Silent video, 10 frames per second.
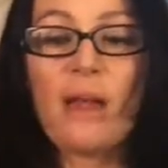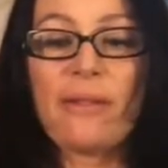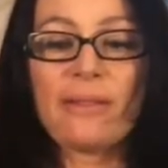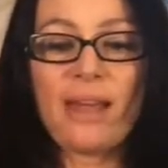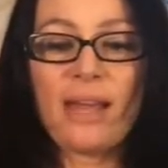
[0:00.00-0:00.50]

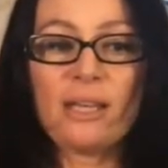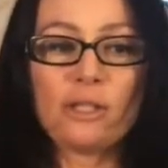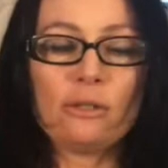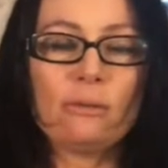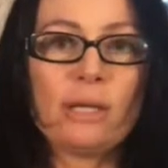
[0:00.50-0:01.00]
then
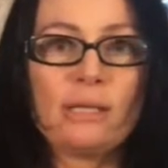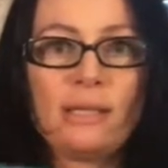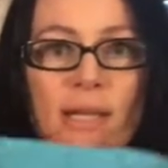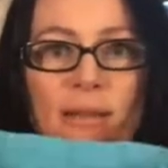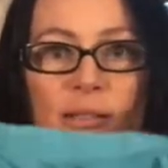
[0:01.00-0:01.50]
you can
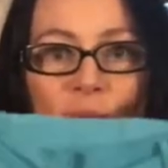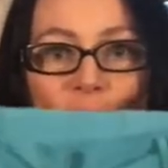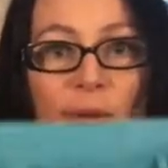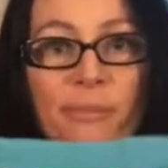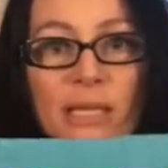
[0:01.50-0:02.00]
take this
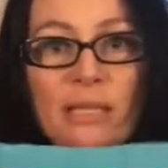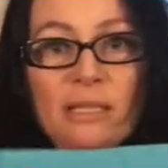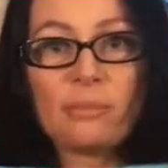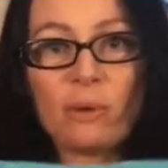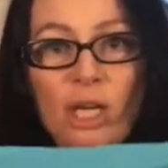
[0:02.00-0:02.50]
one
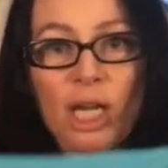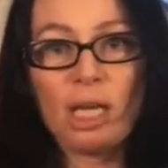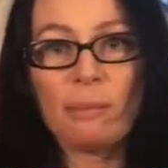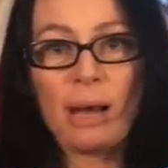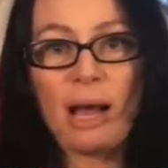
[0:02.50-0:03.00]
piece, put it in
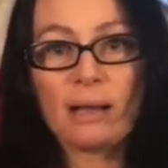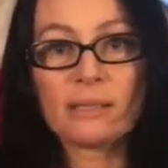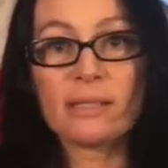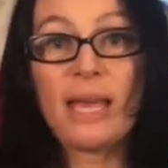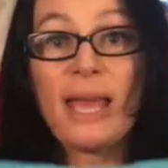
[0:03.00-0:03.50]
a
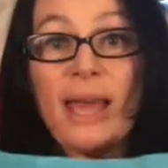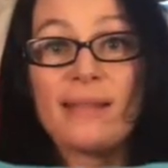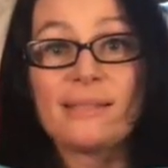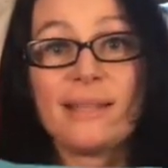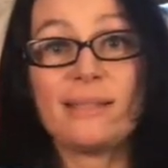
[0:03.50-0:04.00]
box, and
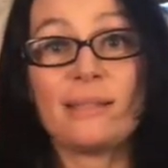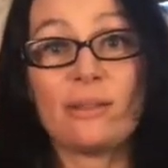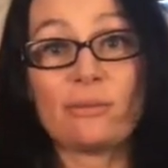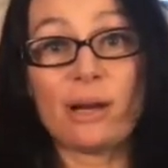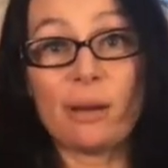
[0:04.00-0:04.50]
send it to
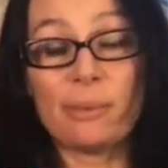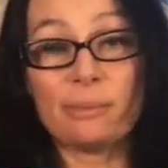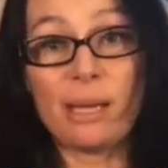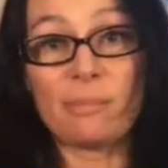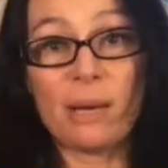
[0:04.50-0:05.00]
ThredUP and
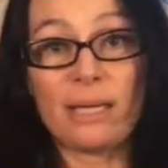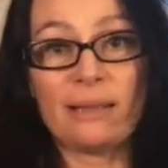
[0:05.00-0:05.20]
make money.